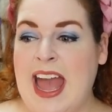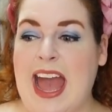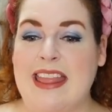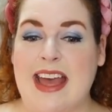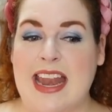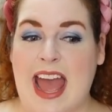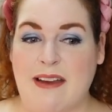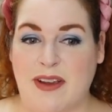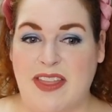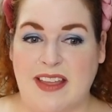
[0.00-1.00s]
And then
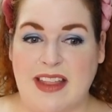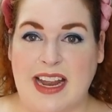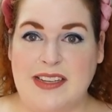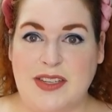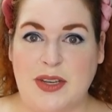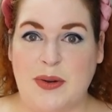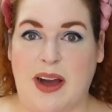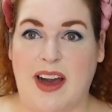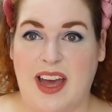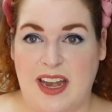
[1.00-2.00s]
everything that I do
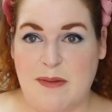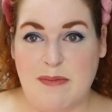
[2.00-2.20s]
on